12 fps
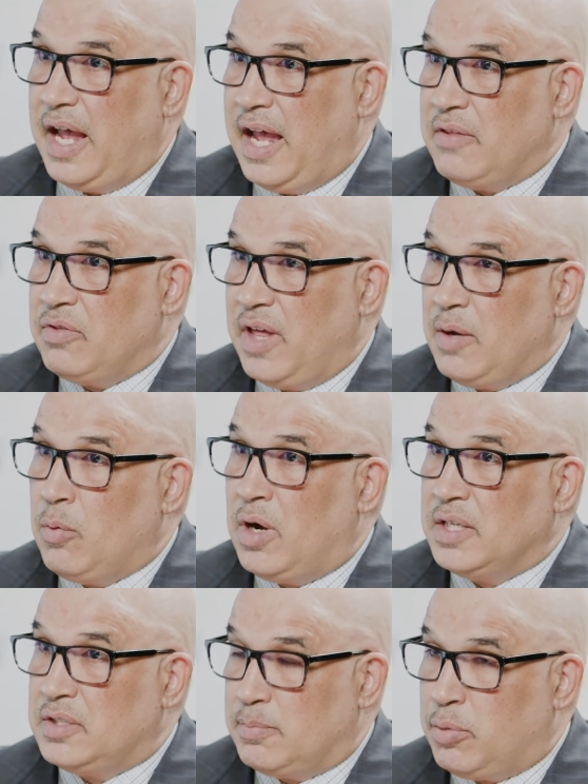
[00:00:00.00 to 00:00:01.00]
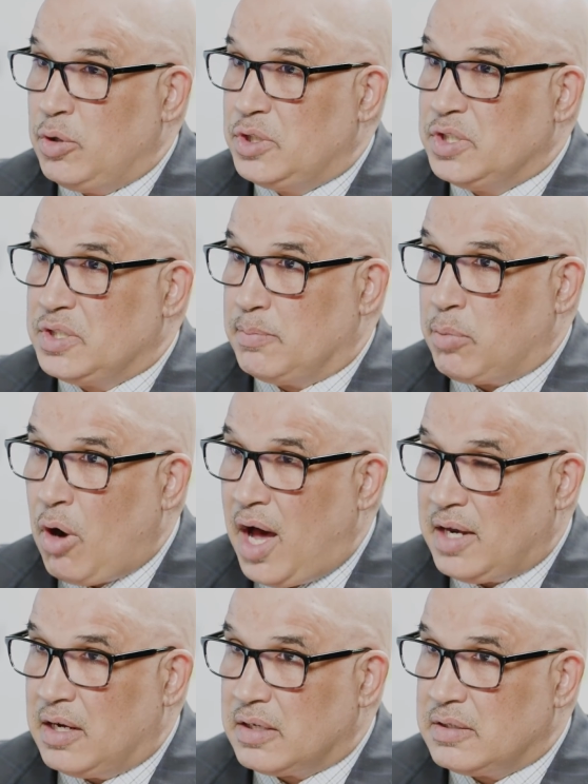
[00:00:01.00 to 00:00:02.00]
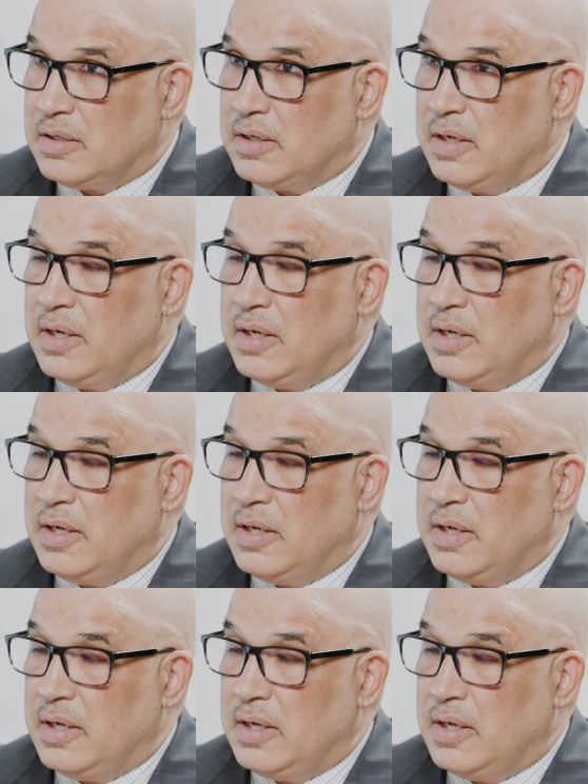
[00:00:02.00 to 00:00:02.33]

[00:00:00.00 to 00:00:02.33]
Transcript: and they want to purchase a product